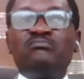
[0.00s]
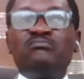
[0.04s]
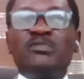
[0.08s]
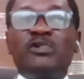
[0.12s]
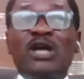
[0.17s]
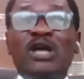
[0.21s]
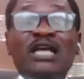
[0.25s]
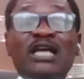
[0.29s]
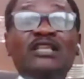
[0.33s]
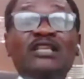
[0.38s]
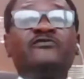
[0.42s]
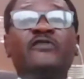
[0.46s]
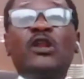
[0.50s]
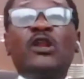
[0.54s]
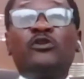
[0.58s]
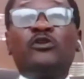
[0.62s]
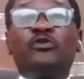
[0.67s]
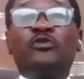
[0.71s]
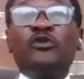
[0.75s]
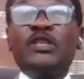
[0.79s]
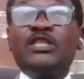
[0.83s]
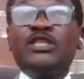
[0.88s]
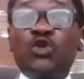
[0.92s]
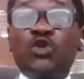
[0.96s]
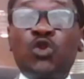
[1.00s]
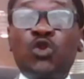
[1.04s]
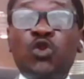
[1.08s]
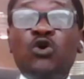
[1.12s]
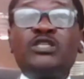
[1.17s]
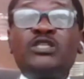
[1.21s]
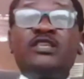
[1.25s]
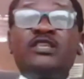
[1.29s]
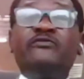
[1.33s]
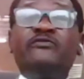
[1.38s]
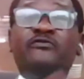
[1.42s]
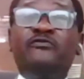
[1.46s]
has failed to
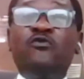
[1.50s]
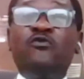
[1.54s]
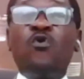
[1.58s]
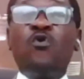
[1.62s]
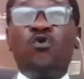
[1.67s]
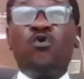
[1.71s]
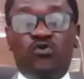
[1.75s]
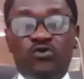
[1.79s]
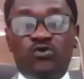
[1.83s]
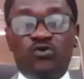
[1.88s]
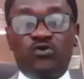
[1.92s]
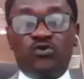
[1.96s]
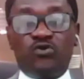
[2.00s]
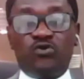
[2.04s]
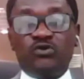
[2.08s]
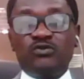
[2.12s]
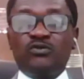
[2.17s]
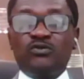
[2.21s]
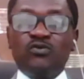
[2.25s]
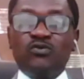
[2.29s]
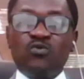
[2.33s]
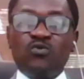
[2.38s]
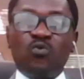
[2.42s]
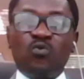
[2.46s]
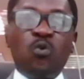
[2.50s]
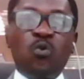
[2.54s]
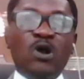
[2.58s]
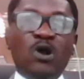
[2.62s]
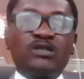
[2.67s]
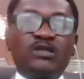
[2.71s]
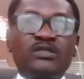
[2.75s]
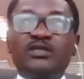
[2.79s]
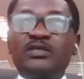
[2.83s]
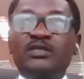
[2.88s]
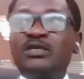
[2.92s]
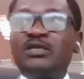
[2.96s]
disclose in full
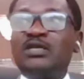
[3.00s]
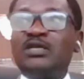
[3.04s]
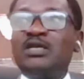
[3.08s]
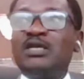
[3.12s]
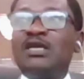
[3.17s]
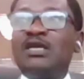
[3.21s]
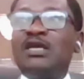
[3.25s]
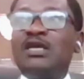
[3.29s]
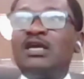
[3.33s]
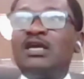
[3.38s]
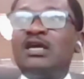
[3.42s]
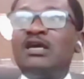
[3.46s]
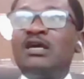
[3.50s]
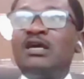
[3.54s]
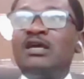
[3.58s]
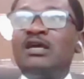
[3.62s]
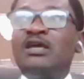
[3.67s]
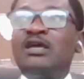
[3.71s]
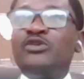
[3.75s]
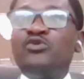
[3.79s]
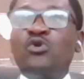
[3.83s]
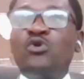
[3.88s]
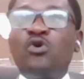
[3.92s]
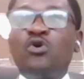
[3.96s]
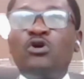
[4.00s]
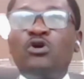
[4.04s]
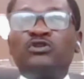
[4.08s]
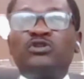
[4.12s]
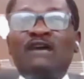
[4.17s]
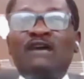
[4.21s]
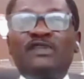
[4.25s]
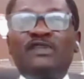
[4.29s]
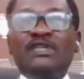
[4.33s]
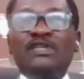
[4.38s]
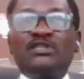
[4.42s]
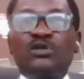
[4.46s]
what you ought to
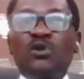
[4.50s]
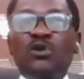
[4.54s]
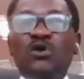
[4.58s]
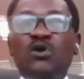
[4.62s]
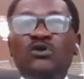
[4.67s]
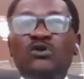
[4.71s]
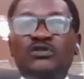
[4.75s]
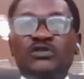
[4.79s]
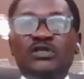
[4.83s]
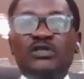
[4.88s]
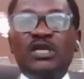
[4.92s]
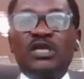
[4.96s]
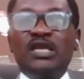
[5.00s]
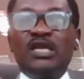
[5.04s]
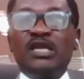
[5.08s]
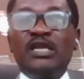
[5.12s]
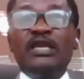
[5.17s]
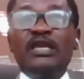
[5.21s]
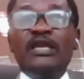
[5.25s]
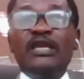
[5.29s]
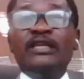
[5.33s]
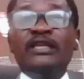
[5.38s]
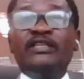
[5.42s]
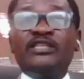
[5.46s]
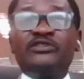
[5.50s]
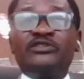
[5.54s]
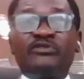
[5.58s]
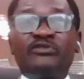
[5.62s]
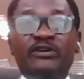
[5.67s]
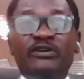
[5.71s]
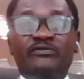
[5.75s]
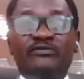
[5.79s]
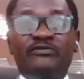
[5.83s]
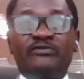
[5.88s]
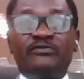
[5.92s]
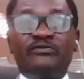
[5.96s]
have disclosed in this
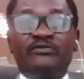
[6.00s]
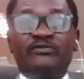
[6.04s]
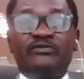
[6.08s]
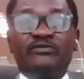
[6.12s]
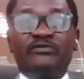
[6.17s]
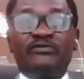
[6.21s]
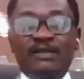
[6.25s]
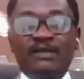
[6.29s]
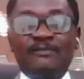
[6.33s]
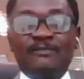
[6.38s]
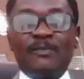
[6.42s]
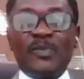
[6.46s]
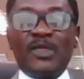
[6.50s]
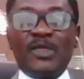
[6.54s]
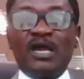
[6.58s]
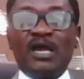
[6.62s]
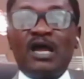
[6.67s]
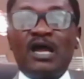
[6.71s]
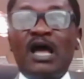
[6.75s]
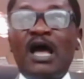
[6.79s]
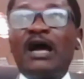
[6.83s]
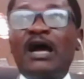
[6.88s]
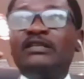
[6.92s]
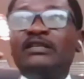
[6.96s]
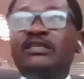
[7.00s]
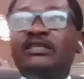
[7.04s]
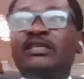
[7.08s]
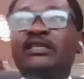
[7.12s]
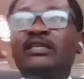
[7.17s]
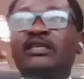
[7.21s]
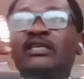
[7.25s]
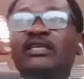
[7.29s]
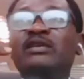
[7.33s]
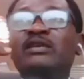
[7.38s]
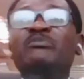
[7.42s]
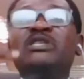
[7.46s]
reference,
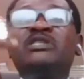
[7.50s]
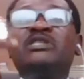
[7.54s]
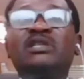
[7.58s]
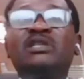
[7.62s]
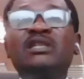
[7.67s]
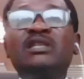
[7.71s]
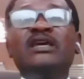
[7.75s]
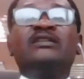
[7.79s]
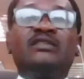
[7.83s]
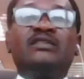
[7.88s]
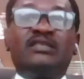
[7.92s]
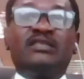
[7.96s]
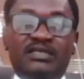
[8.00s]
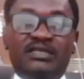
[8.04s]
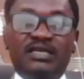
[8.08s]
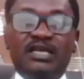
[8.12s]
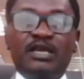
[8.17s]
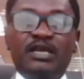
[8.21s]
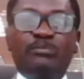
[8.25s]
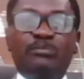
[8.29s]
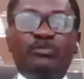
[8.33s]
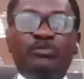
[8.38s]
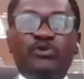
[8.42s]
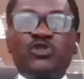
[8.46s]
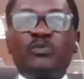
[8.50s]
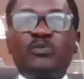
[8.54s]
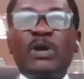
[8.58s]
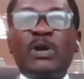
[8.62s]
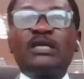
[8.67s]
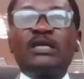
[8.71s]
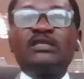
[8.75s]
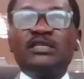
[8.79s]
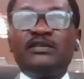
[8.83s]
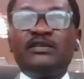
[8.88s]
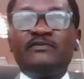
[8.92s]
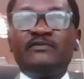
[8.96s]
and it misleads a
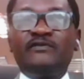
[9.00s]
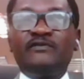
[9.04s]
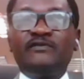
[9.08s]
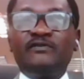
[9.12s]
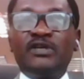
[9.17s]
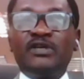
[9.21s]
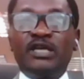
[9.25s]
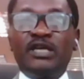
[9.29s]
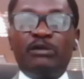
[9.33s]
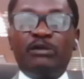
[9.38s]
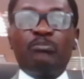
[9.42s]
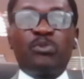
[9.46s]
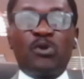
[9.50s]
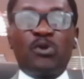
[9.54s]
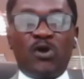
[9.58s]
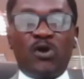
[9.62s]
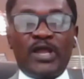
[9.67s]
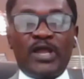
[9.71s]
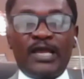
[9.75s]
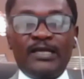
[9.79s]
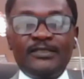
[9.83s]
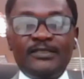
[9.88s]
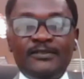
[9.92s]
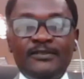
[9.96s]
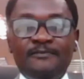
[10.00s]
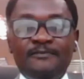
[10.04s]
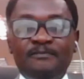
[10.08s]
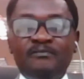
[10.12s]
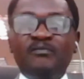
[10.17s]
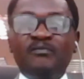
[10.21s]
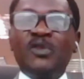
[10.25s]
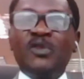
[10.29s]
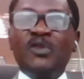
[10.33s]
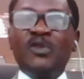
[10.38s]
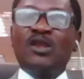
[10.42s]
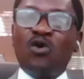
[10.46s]
prospective employer.
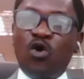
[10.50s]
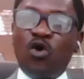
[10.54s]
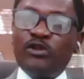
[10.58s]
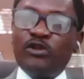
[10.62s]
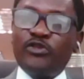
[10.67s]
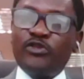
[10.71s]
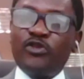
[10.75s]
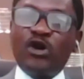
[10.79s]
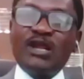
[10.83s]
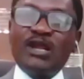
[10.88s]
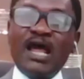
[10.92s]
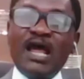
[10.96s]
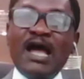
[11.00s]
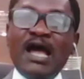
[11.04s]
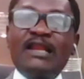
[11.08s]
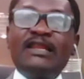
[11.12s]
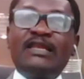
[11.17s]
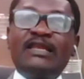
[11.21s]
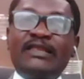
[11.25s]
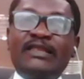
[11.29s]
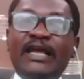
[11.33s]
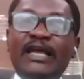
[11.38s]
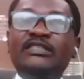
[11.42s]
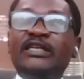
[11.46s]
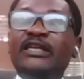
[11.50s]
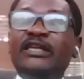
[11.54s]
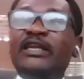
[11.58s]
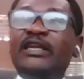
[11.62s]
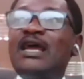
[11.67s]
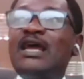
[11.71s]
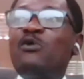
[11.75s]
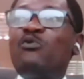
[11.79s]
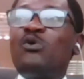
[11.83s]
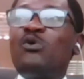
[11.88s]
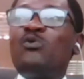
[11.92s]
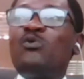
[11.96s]
On the other hand, in
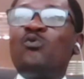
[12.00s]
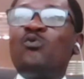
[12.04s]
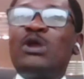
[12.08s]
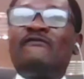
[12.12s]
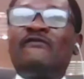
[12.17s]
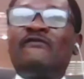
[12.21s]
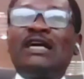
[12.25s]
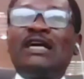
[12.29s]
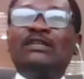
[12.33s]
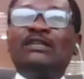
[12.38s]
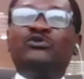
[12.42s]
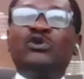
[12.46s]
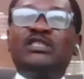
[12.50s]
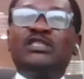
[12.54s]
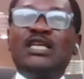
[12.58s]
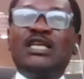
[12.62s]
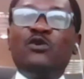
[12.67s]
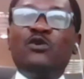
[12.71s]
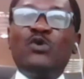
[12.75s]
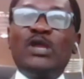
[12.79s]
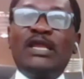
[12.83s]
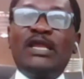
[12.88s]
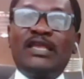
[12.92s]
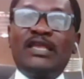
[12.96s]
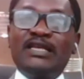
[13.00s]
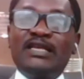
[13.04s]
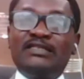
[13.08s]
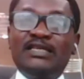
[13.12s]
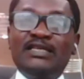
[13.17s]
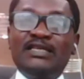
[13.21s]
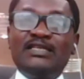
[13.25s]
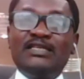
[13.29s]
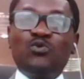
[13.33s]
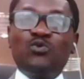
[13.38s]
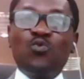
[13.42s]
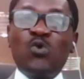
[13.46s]
Nigeria, we've had to deal with
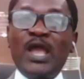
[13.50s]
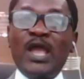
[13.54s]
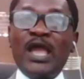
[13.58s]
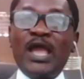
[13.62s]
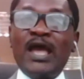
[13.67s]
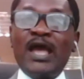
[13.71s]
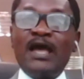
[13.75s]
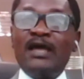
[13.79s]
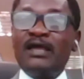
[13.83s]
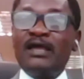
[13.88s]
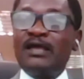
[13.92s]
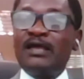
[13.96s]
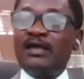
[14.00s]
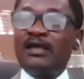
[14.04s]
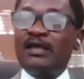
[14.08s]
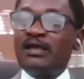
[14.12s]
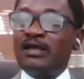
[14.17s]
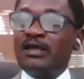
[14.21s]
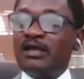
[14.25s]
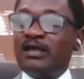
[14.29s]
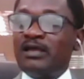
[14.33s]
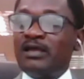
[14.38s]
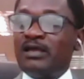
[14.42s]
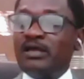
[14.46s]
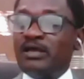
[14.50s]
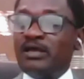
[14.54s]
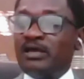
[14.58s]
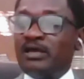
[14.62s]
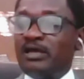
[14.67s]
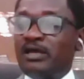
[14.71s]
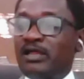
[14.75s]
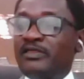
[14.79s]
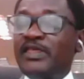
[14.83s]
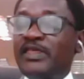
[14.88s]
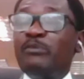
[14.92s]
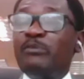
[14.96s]
cases where
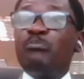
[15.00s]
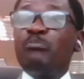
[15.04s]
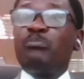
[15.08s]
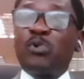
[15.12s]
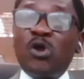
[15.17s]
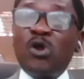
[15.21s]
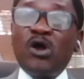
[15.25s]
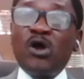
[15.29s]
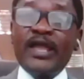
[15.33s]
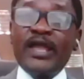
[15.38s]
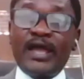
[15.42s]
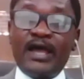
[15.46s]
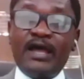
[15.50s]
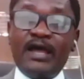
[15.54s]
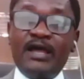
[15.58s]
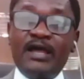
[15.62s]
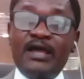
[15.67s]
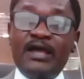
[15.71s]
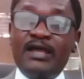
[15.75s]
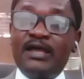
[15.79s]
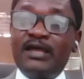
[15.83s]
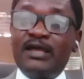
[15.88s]
the employer,